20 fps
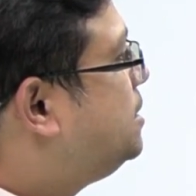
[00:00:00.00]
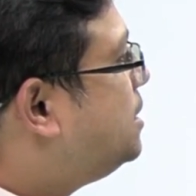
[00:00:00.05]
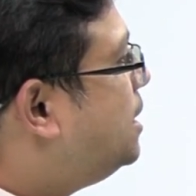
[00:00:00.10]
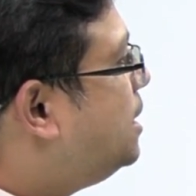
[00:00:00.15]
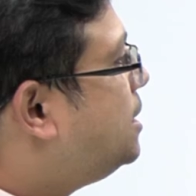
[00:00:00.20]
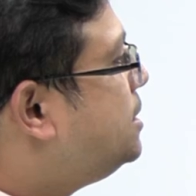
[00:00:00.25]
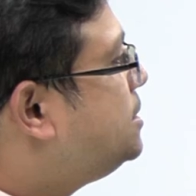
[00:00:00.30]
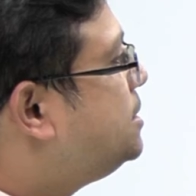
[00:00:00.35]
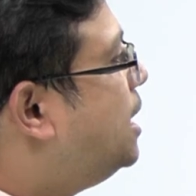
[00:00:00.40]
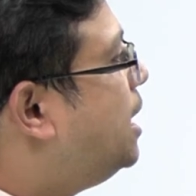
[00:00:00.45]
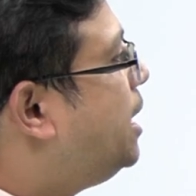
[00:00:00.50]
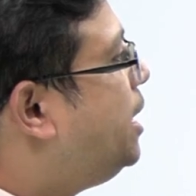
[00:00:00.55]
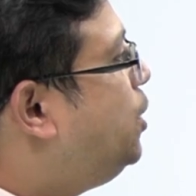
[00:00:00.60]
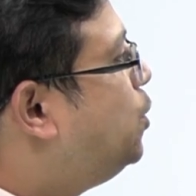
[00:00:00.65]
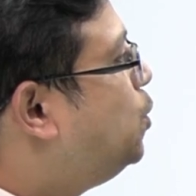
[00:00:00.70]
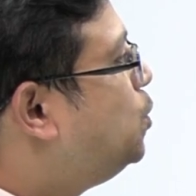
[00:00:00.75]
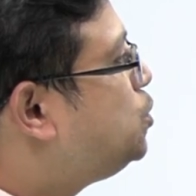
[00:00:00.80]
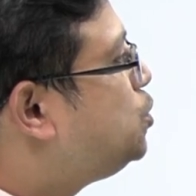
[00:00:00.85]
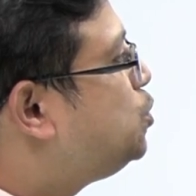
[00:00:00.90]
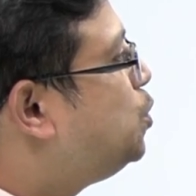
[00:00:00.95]
drugs are
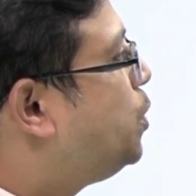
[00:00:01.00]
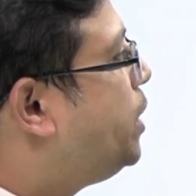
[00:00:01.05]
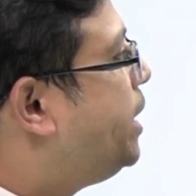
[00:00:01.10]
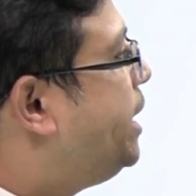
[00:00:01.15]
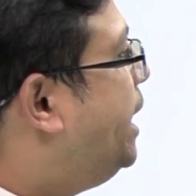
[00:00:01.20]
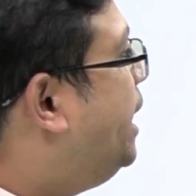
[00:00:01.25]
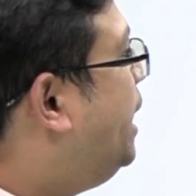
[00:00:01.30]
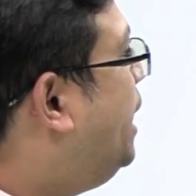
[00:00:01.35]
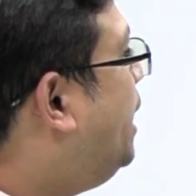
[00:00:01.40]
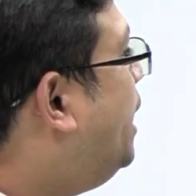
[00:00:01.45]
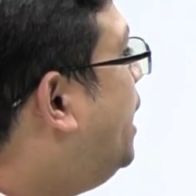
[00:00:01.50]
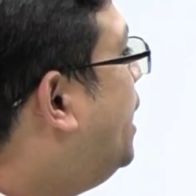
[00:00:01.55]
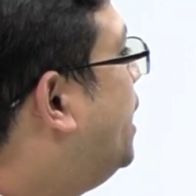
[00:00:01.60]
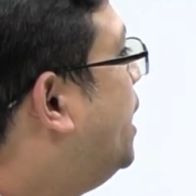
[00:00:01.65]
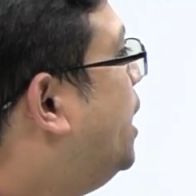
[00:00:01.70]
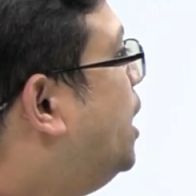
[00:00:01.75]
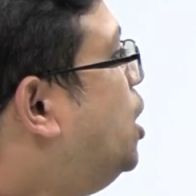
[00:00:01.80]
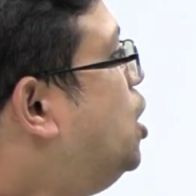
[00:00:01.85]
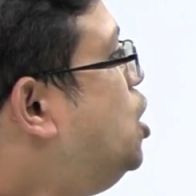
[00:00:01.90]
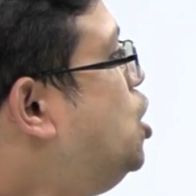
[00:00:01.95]
used to kill
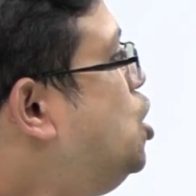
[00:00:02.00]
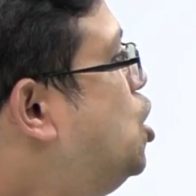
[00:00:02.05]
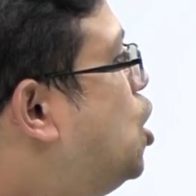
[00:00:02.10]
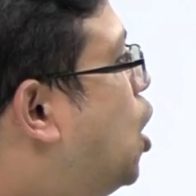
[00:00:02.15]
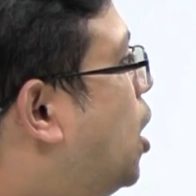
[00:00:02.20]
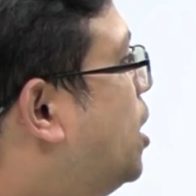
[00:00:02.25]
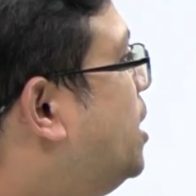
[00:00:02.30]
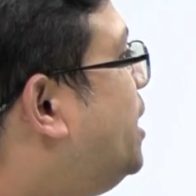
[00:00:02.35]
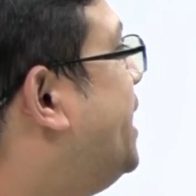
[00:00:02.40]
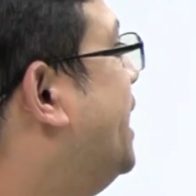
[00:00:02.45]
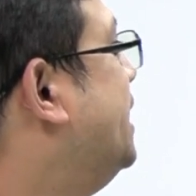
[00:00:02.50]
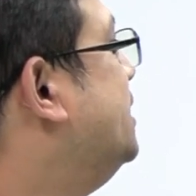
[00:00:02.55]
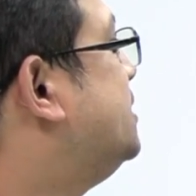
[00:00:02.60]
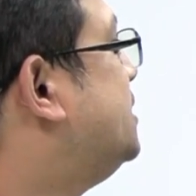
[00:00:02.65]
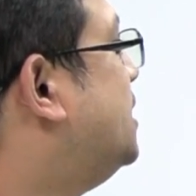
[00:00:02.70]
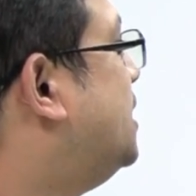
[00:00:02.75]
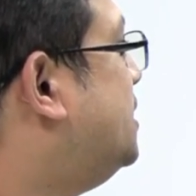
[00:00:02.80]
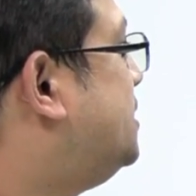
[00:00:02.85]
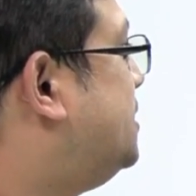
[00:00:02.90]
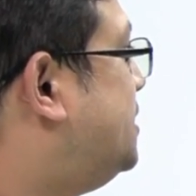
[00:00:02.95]

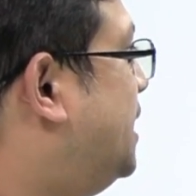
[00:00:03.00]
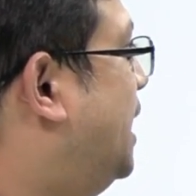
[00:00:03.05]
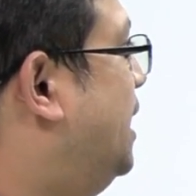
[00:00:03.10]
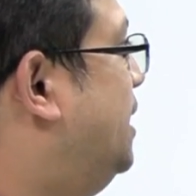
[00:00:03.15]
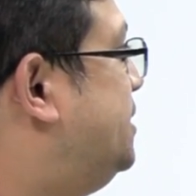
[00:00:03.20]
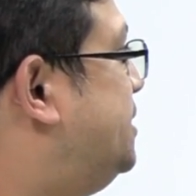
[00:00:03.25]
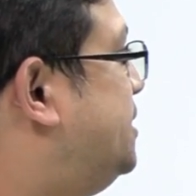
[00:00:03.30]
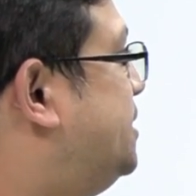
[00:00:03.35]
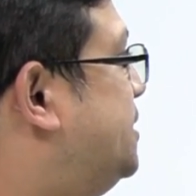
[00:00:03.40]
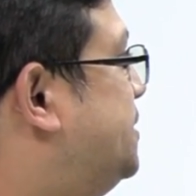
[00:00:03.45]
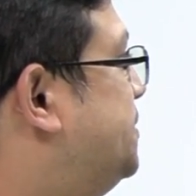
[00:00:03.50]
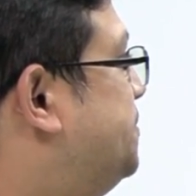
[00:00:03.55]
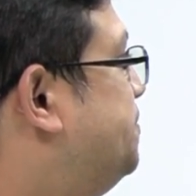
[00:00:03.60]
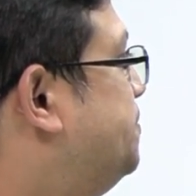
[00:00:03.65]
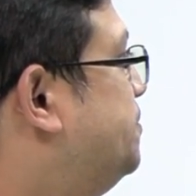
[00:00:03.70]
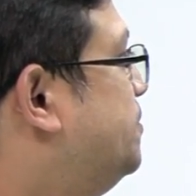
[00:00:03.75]
non-cancerous cells.